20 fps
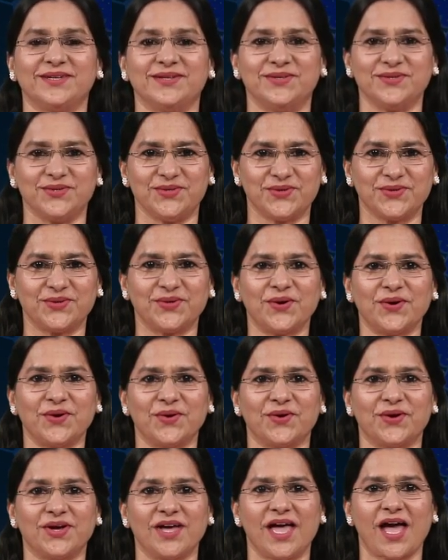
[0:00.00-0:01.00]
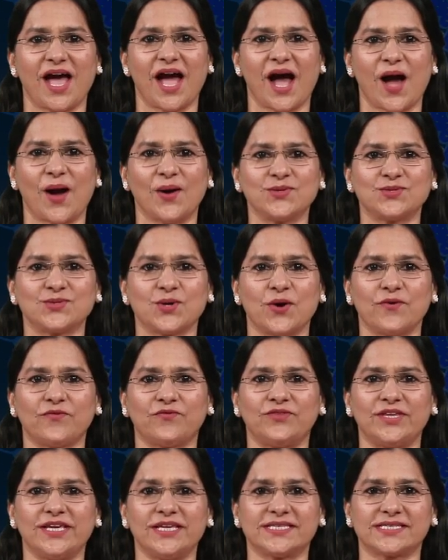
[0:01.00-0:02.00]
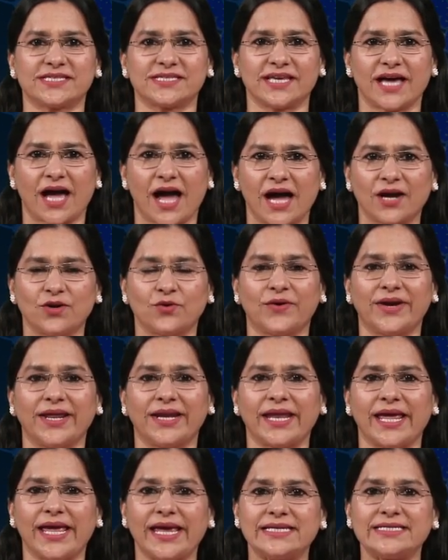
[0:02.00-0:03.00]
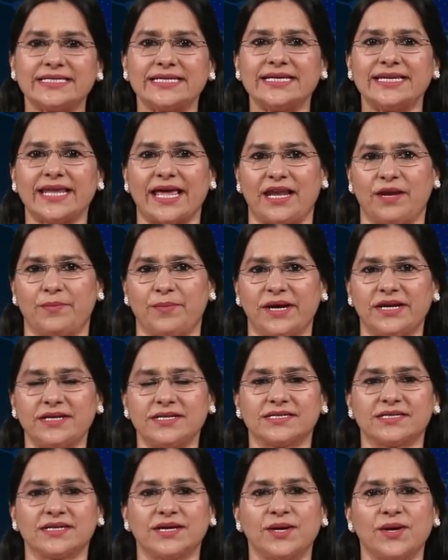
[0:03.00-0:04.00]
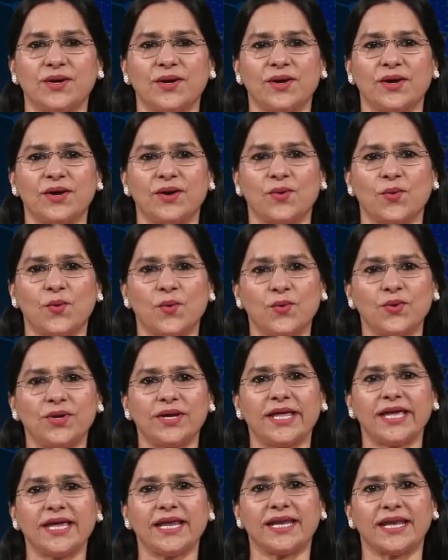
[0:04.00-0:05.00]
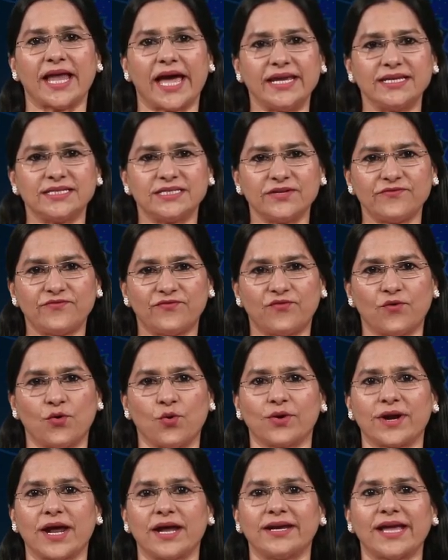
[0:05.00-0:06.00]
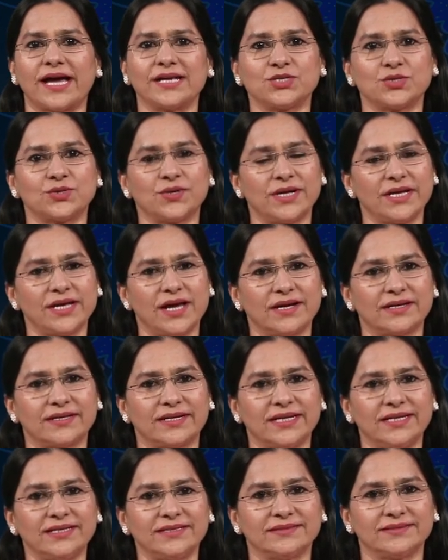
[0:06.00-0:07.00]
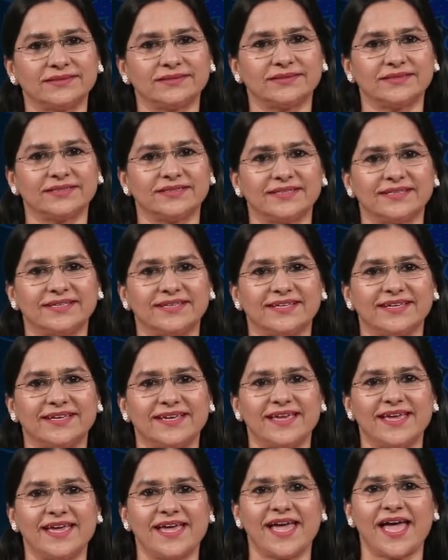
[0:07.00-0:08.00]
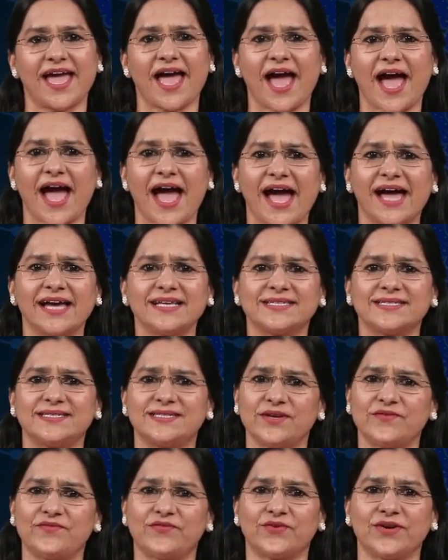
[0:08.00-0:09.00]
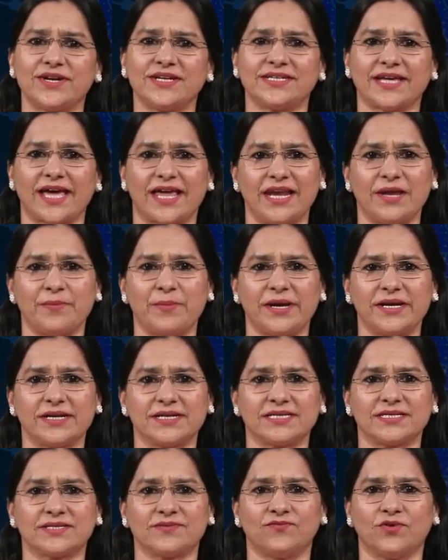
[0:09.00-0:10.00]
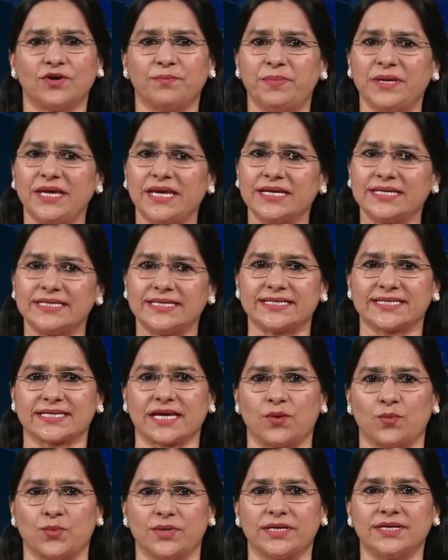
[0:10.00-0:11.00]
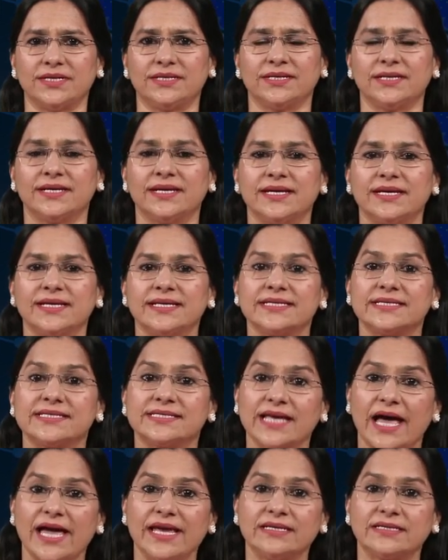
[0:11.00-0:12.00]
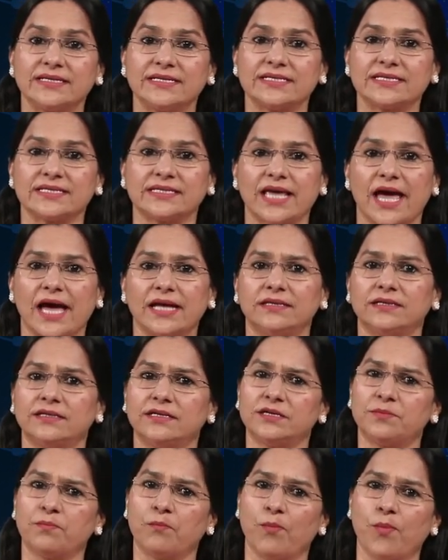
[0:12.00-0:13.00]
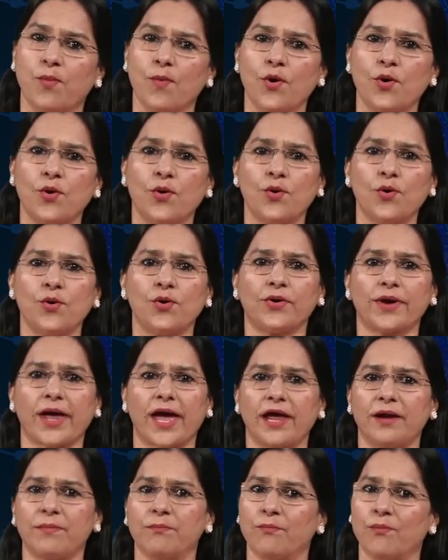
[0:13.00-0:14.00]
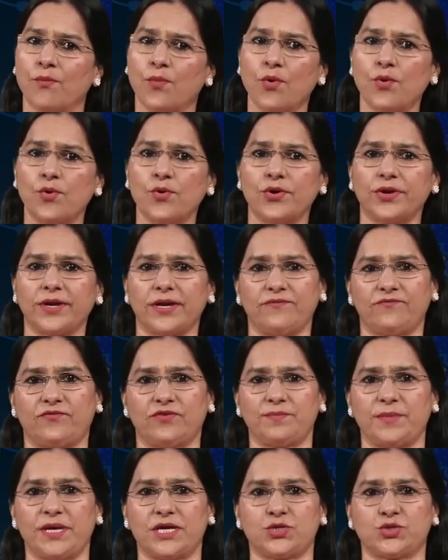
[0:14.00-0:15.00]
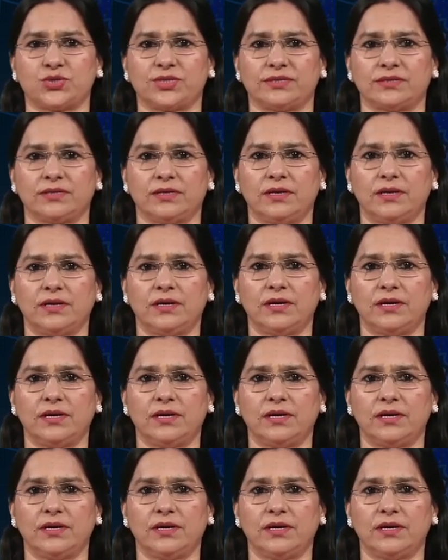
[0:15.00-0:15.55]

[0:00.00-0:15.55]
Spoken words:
Do you know, out of these 118 elements, only 94 are naturally occurring? As different elements were being discovered, scientists gathered more and more information